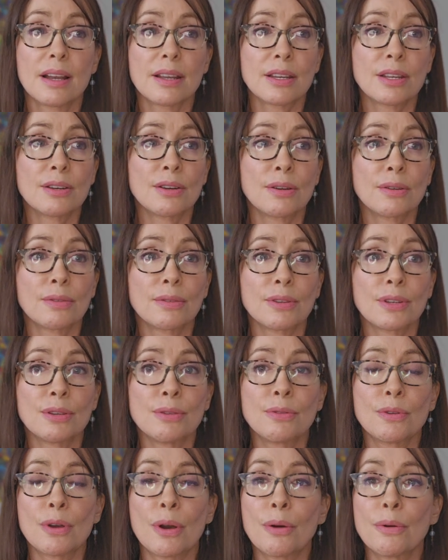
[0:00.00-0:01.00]

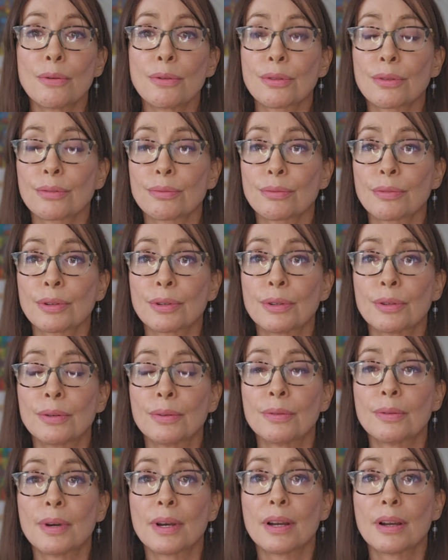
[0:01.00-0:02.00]
You go
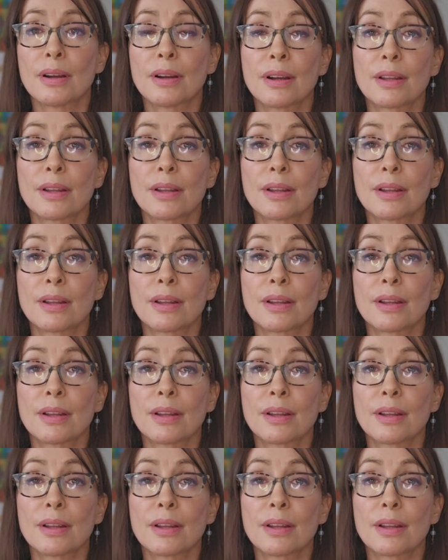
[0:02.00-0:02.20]
through